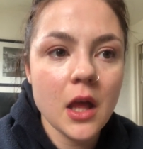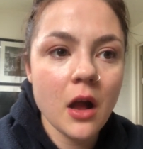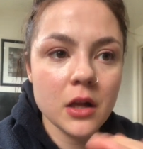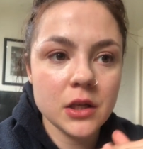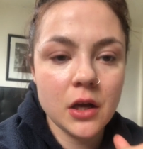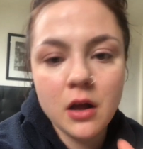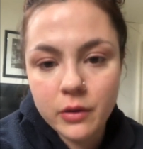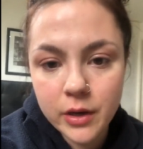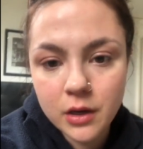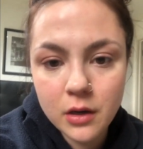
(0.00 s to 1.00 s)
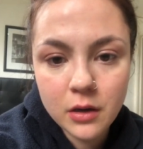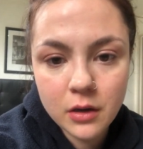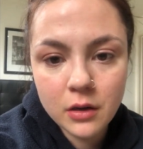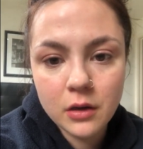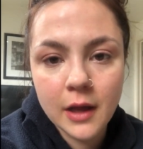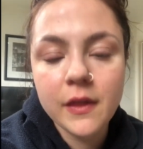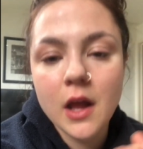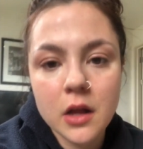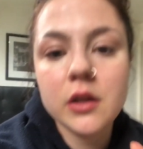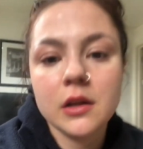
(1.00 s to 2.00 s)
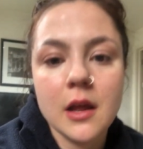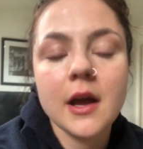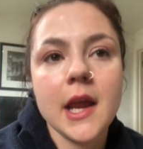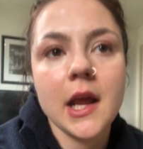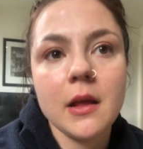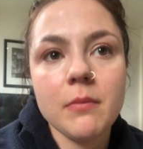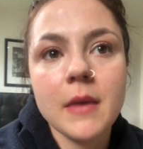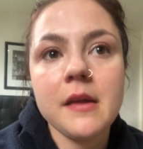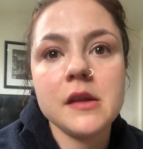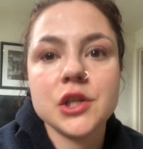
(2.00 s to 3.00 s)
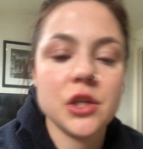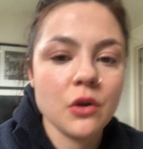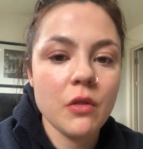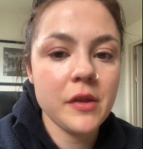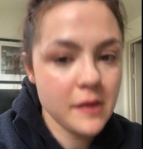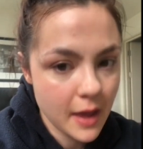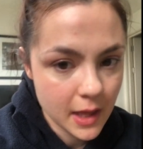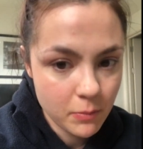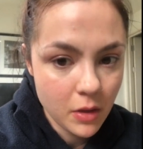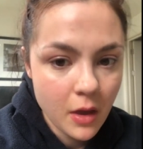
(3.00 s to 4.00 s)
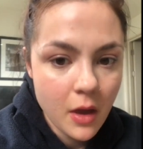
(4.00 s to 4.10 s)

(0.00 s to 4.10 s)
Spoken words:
undercurrent, the underlying message is not the same.